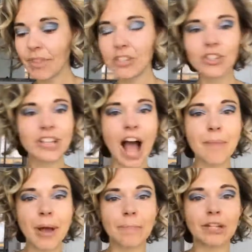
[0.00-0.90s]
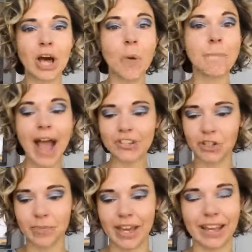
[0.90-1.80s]
just comment below,
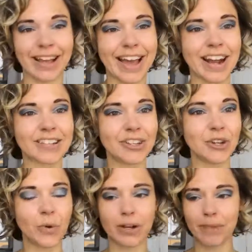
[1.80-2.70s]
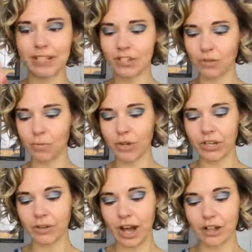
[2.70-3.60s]
match me, and I'll send you a quick message and we'll
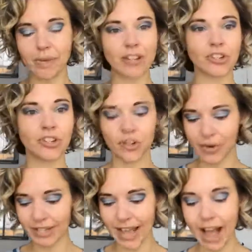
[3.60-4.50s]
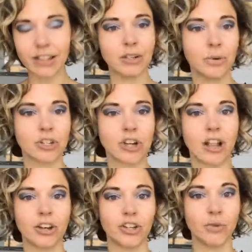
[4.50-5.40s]
get you color matched so you know exactly which
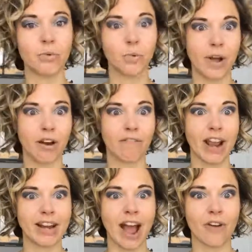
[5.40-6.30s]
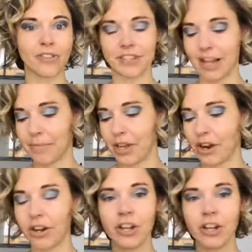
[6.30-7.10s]
color you will wear right now this time of year.